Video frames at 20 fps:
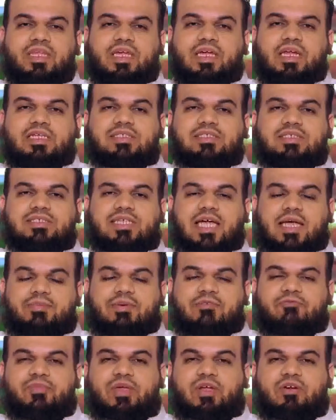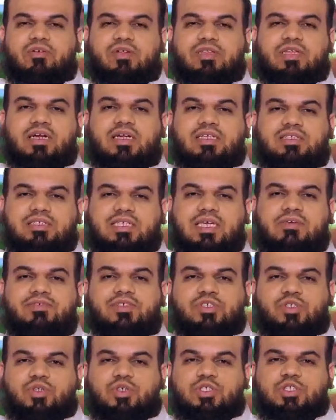It is a type of miracle that is
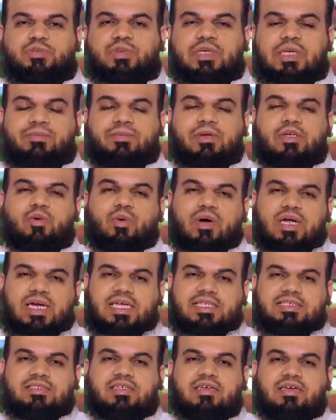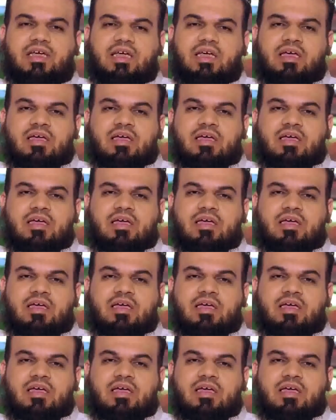given to those people who are lesser